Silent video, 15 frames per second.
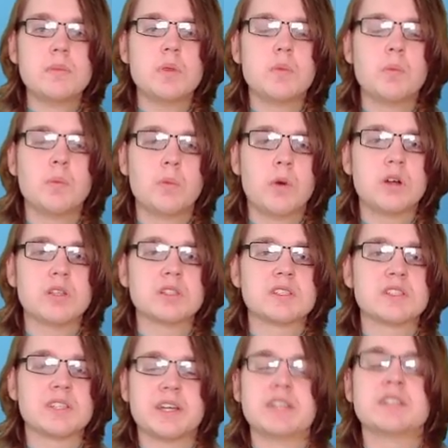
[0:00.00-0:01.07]
what
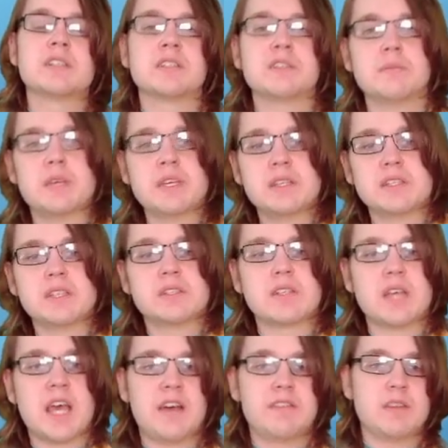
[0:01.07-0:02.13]
size does it make sense to
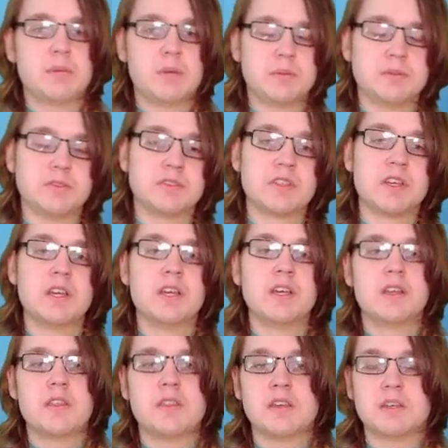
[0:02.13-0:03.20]
have the bubbles?
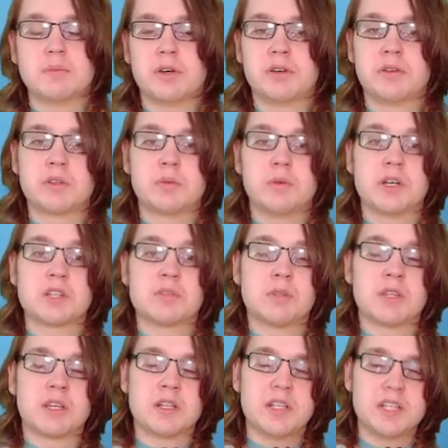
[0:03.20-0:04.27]
They both works with the
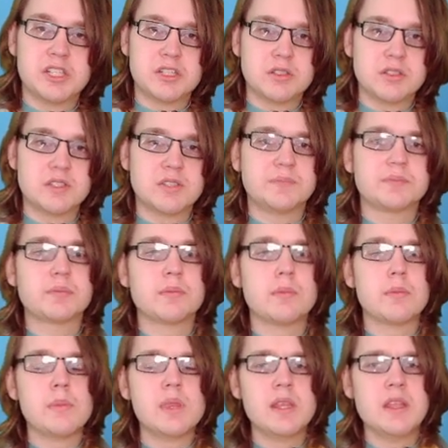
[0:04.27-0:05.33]
collisions,
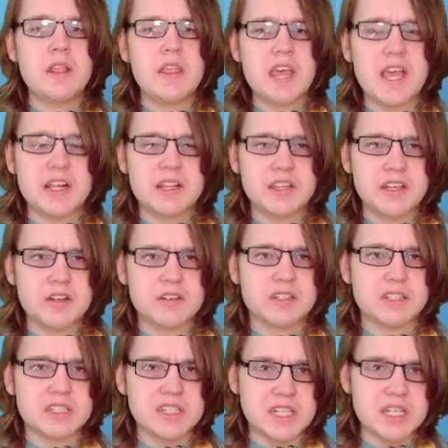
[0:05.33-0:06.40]
they're clear and
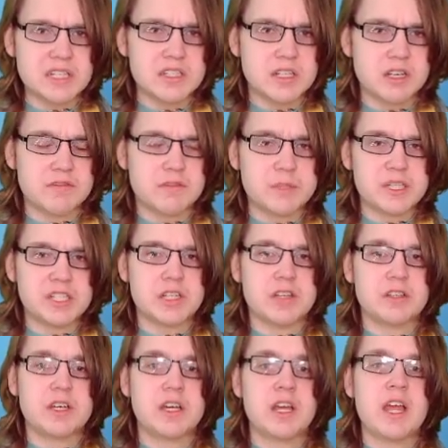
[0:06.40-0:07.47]
distinct enough from each
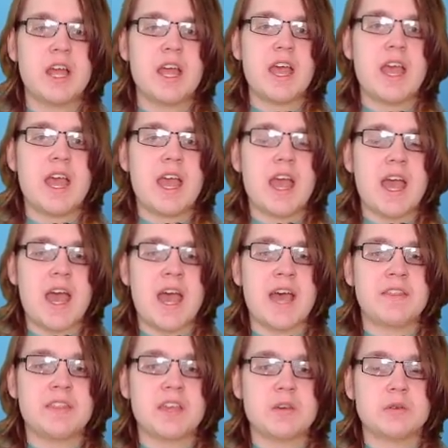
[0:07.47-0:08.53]
other,
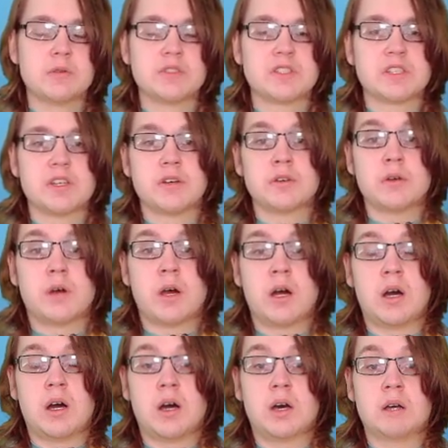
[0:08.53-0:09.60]
and they also
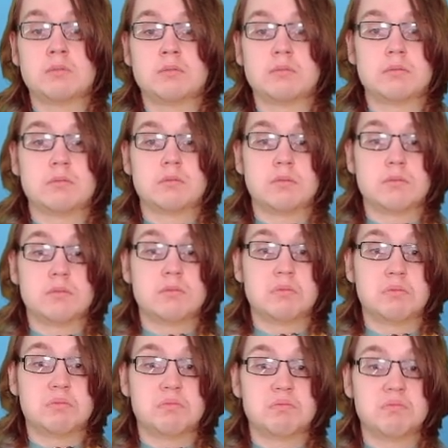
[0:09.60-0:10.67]
are
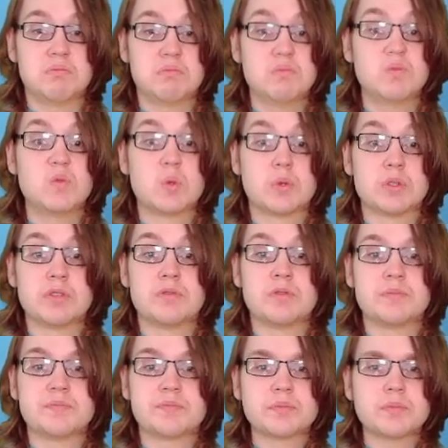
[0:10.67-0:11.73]
sort of
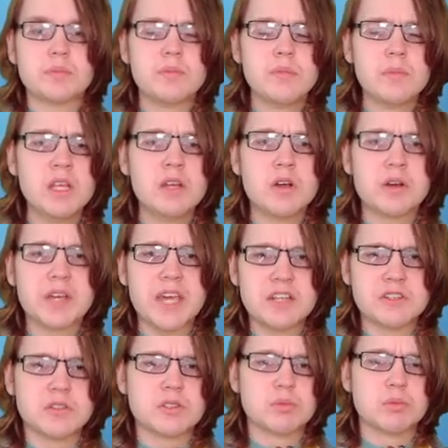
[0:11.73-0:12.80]
not getting
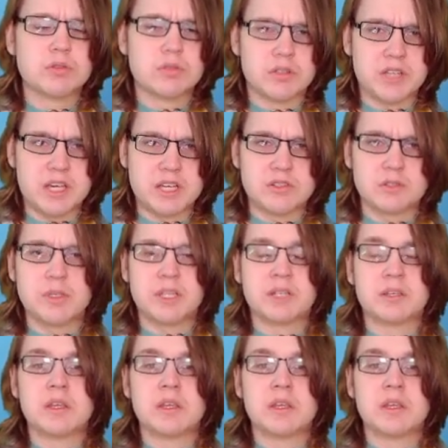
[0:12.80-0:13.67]
too small, not getting too big.